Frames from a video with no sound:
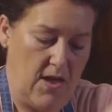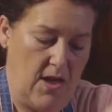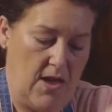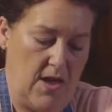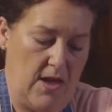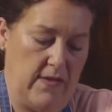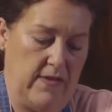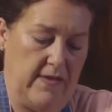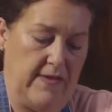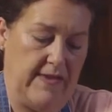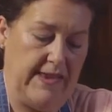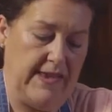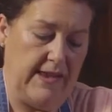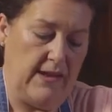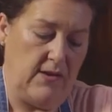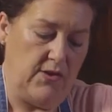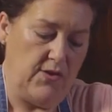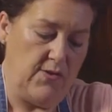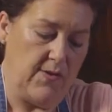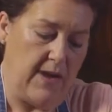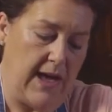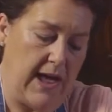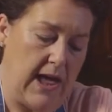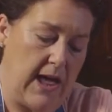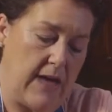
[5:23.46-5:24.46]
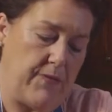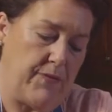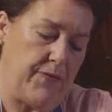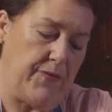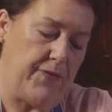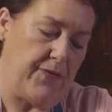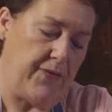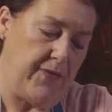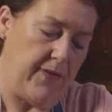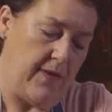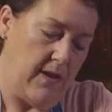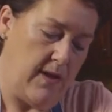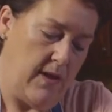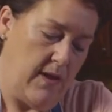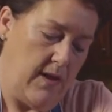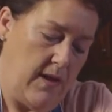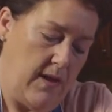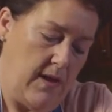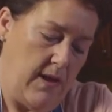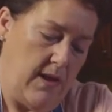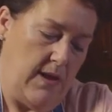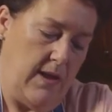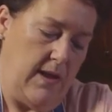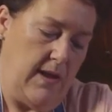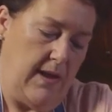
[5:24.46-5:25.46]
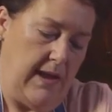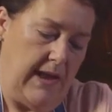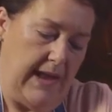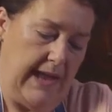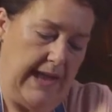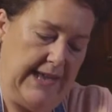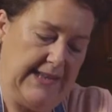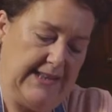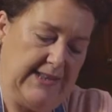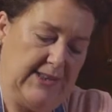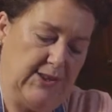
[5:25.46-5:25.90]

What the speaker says: until you have a